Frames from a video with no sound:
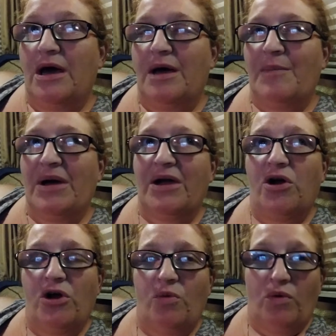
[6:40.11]
my
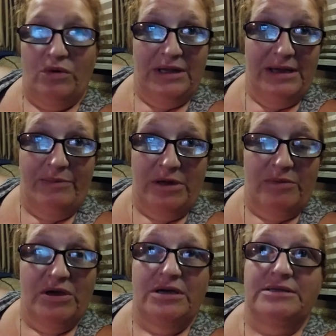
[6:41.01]
heart won't let me,
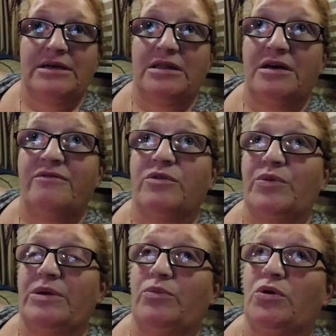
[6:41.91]
because I love the
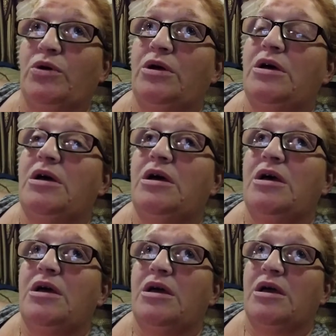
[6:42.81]
people
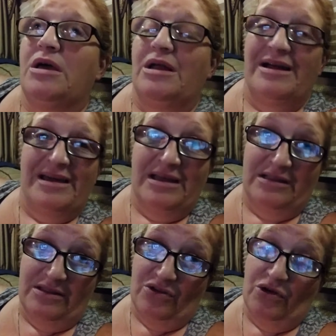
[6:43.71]
and I hate
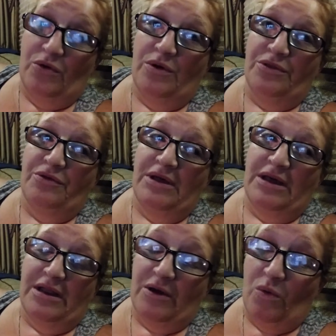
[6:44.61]
that they're going through that,
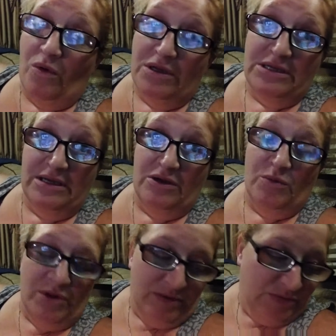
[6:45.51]
and I want to help
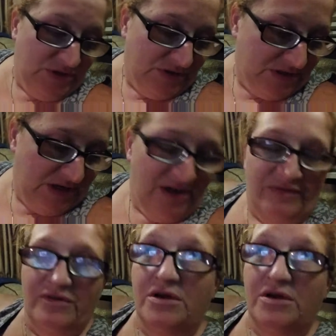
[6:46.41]
them. So it's kind of,